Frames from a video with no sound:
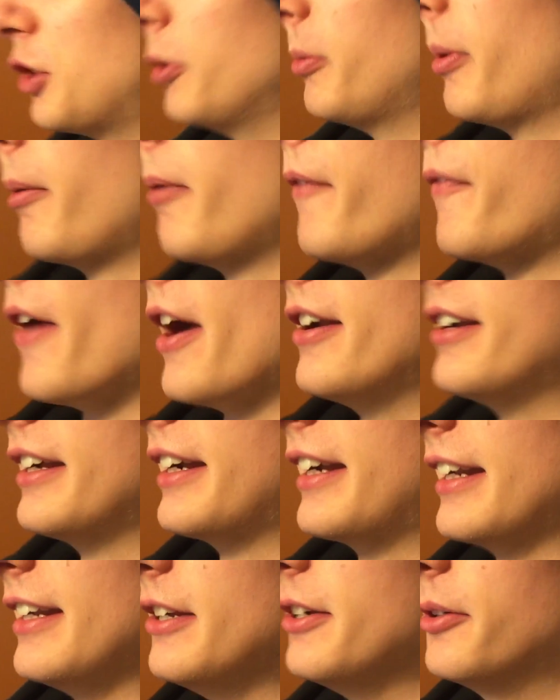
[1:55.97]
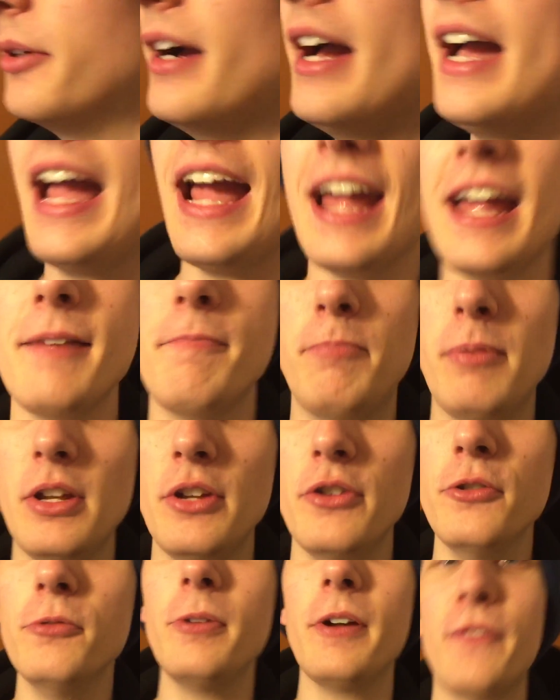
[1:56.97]
Scooby, we found a clue. Hey,
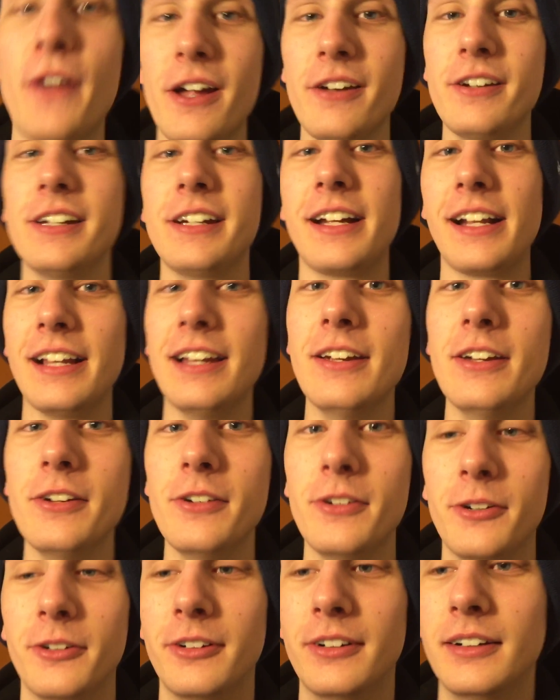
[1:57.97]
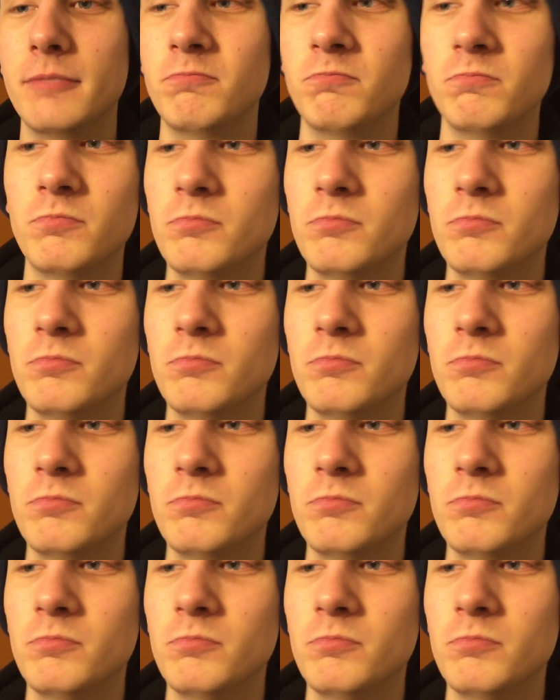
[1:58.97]
Blue, we found a clue.